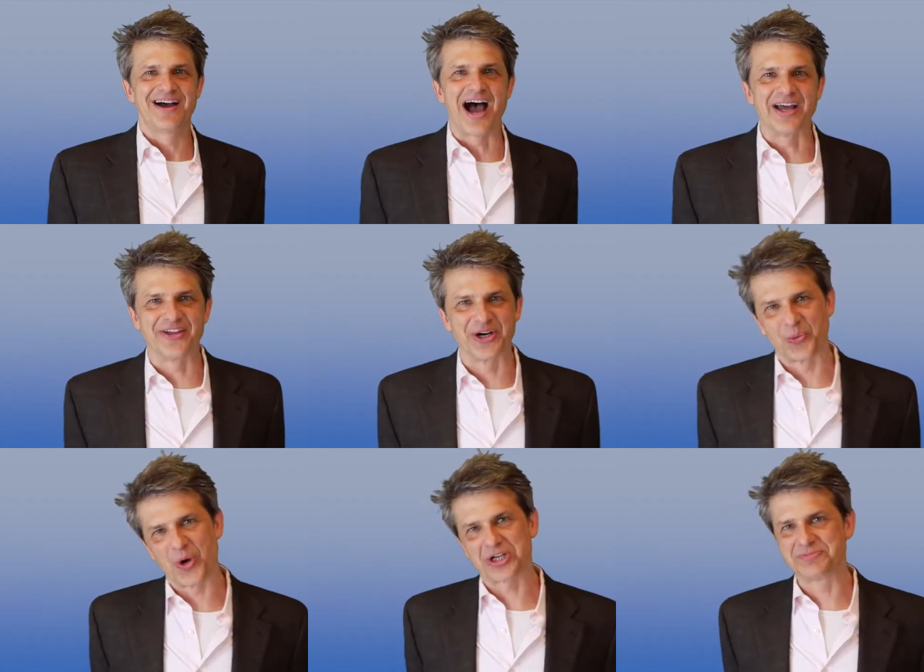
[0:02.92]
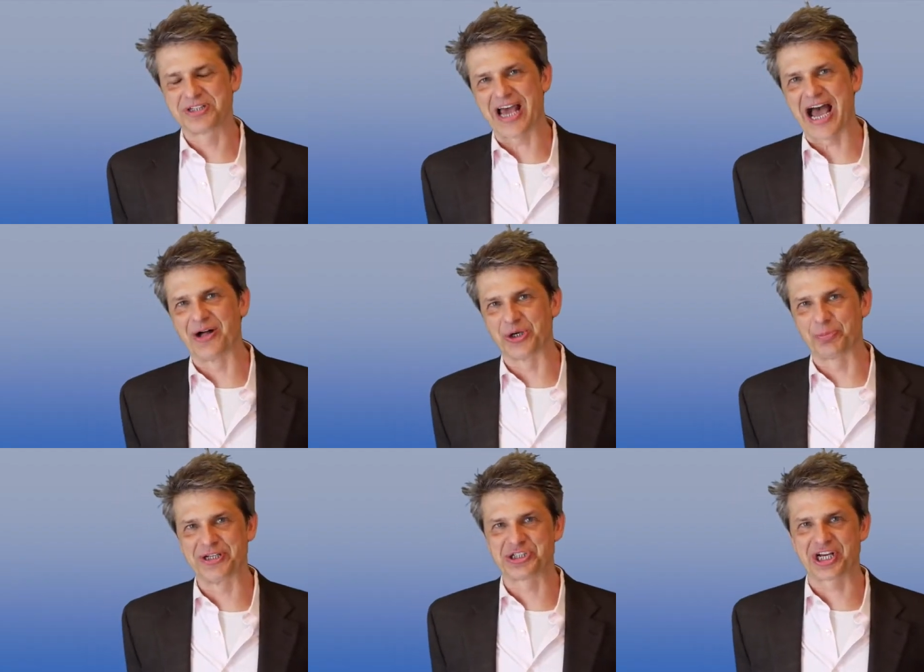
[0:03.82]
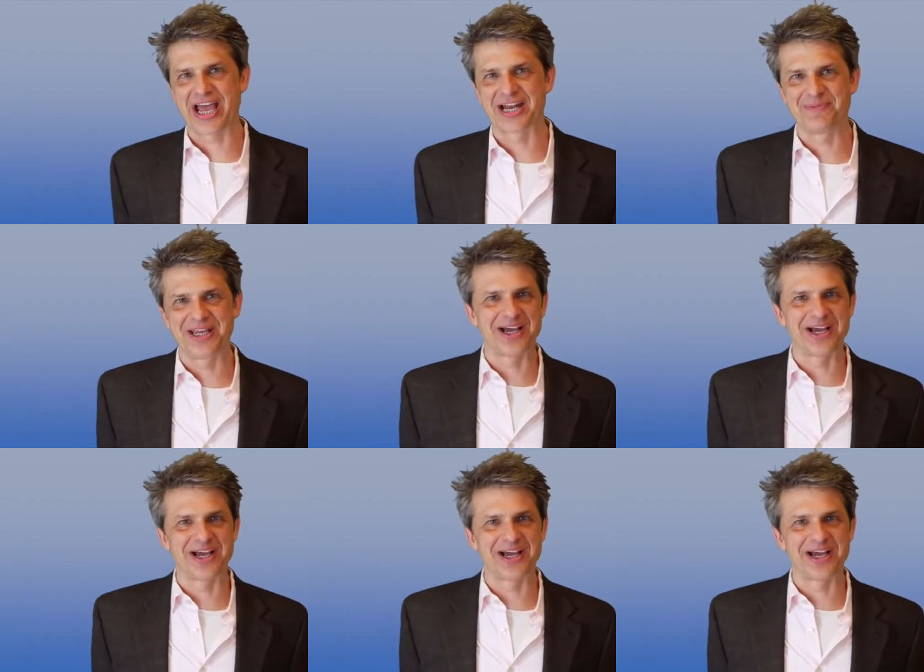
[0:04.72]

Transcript: Hi there, welcome to the Howler Pitch Academy.